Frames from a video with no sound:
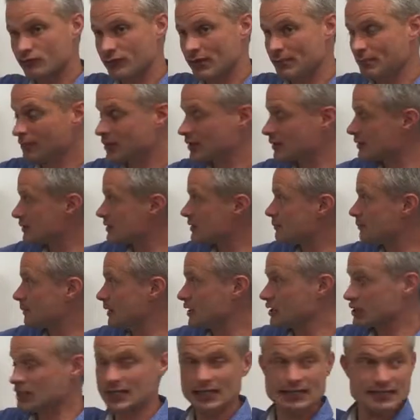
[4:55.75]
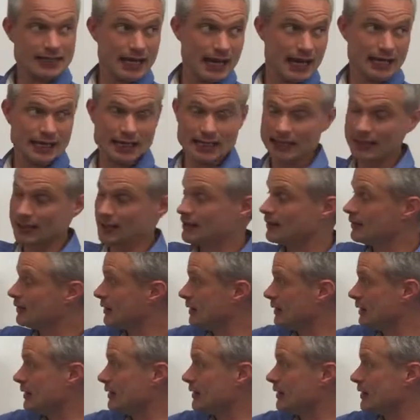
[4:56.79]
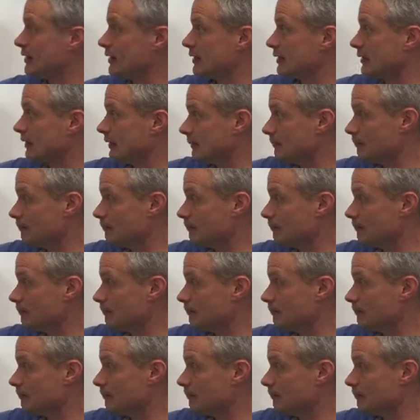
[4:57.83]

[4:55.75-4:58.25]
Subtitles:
remnant species hanging in the